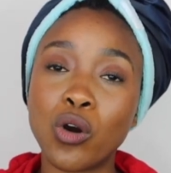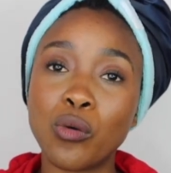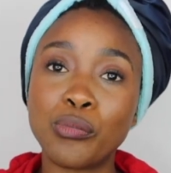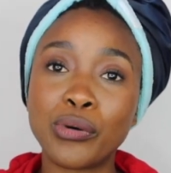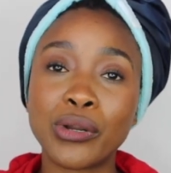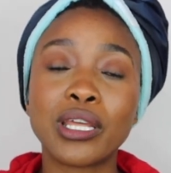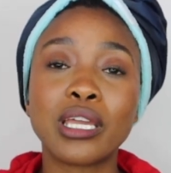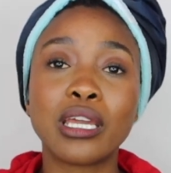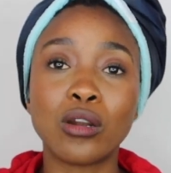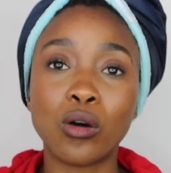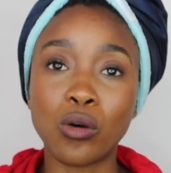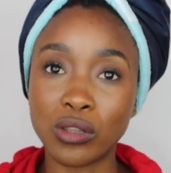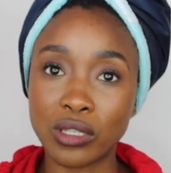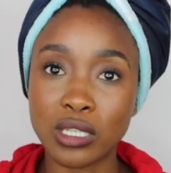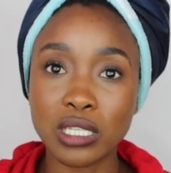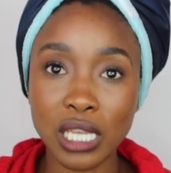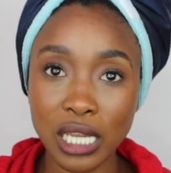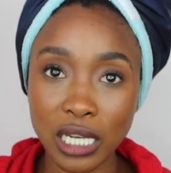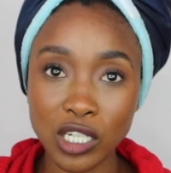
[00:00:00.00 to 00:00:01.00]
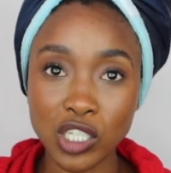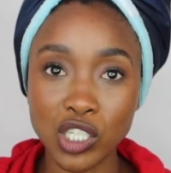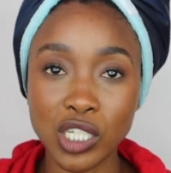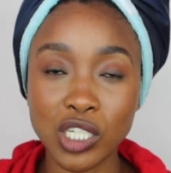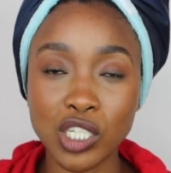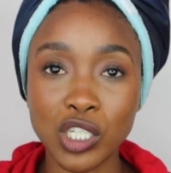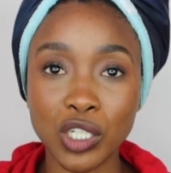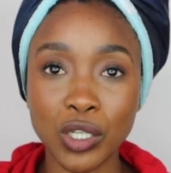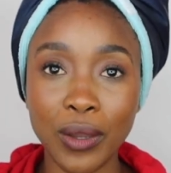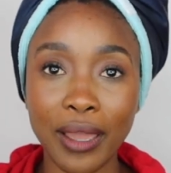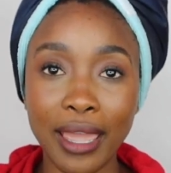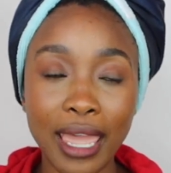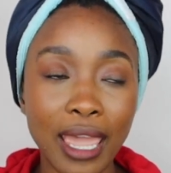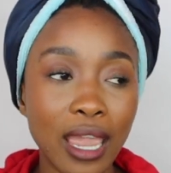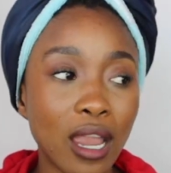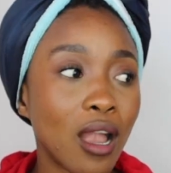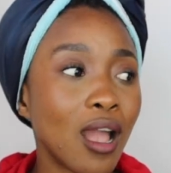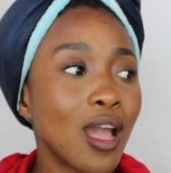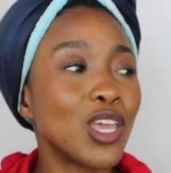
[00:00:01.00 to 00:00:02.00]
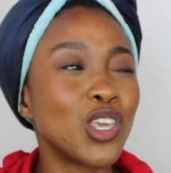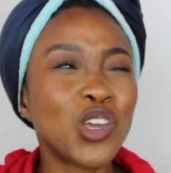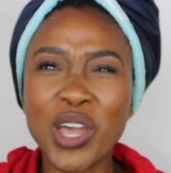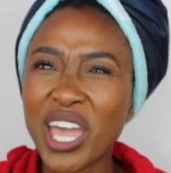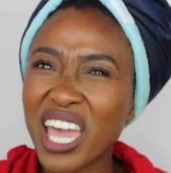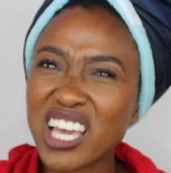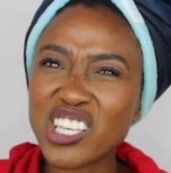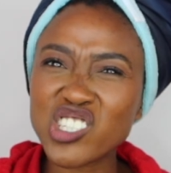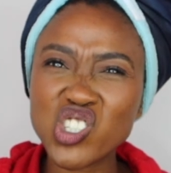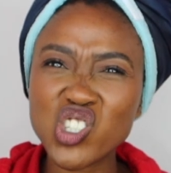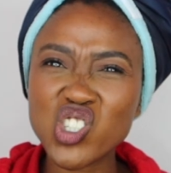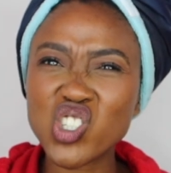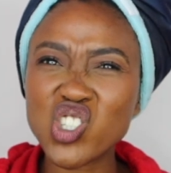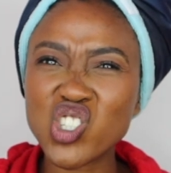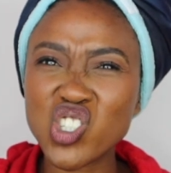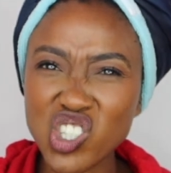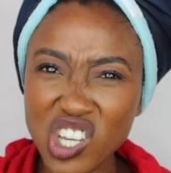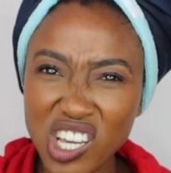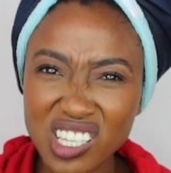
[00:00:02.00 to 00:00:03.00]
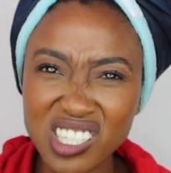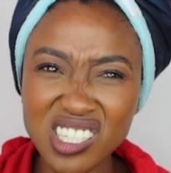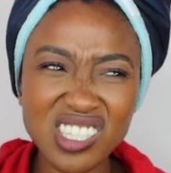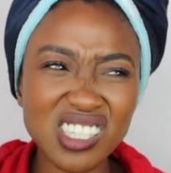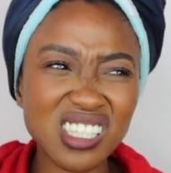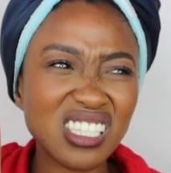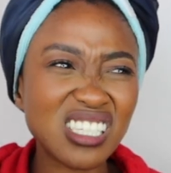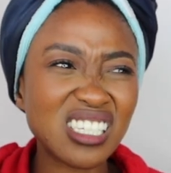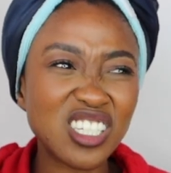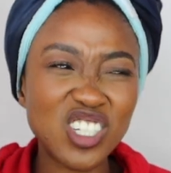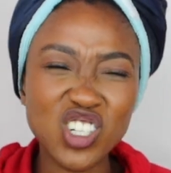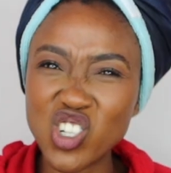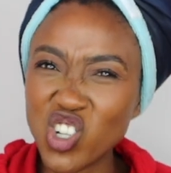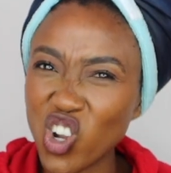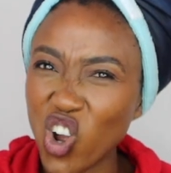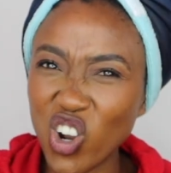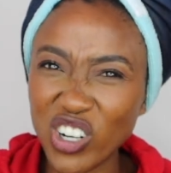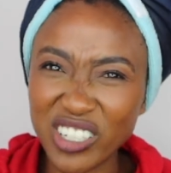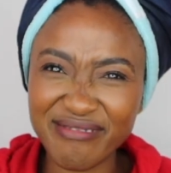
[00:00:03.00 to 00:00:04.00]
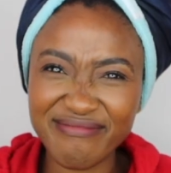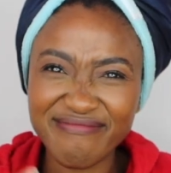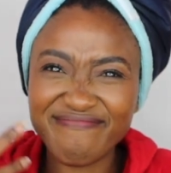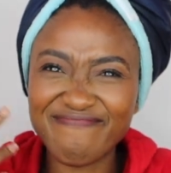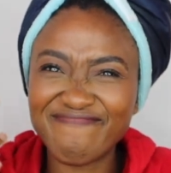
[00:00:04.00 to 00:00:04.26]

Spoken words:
putting in all this energy into your hair's just not